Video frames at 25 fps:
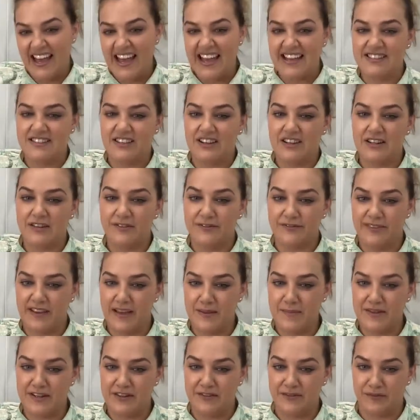It's got a
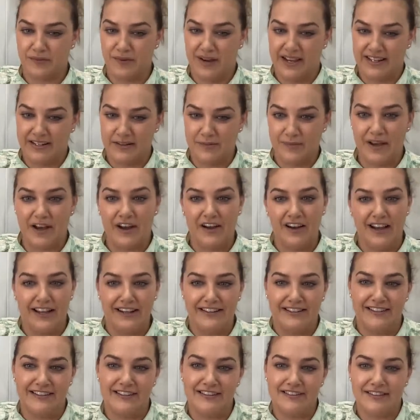fair bit of weight
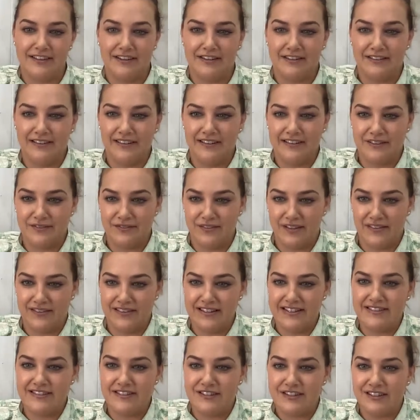behind it, so it's
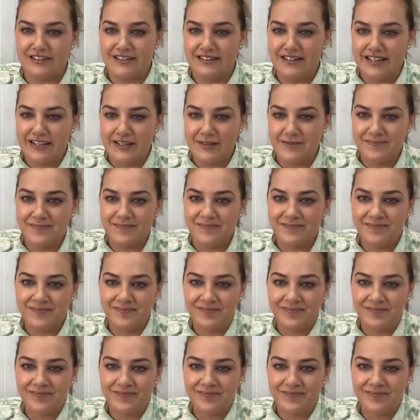very sturdy.